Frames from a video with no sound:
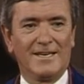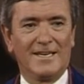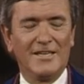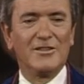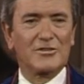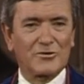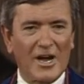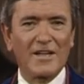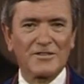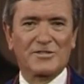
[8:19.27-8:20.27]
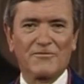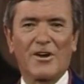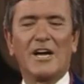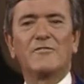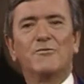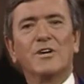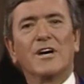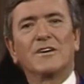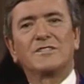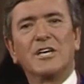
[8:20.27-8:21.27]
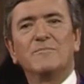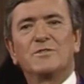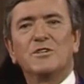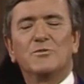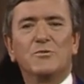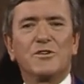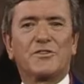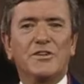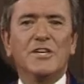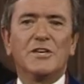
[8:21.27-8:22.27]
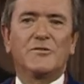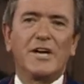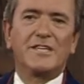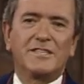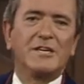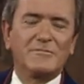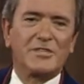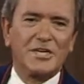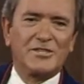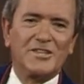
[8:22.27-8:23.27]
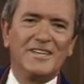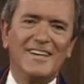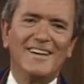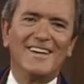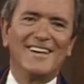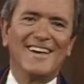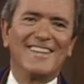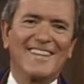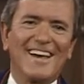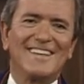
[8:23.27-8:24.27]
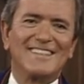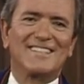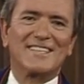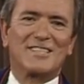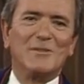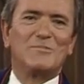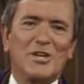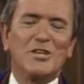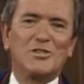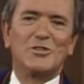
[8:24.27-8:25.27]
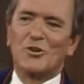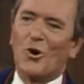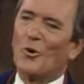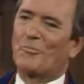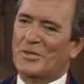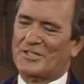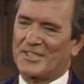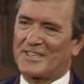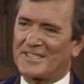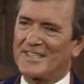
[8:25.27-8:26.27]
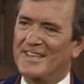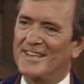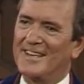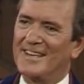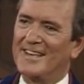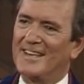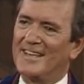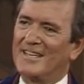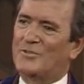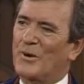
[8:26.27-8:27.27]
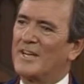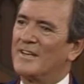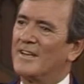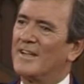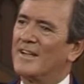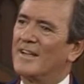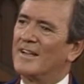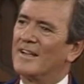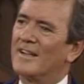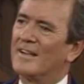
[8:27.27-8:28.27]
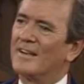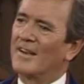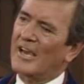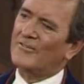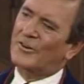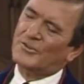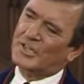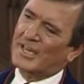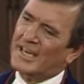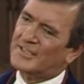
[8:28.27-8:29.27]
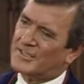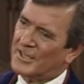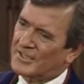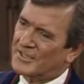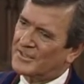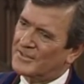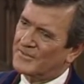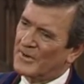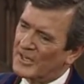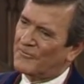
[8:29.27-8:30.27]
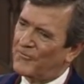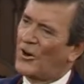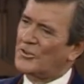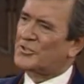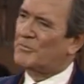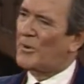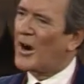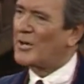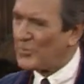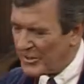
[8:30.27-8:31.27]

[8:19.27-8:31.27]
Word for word: And in the trials of life, we are tempted with the great temptation, and that is the temptation to hopelessness. It's when life goes against us, when it falls apart,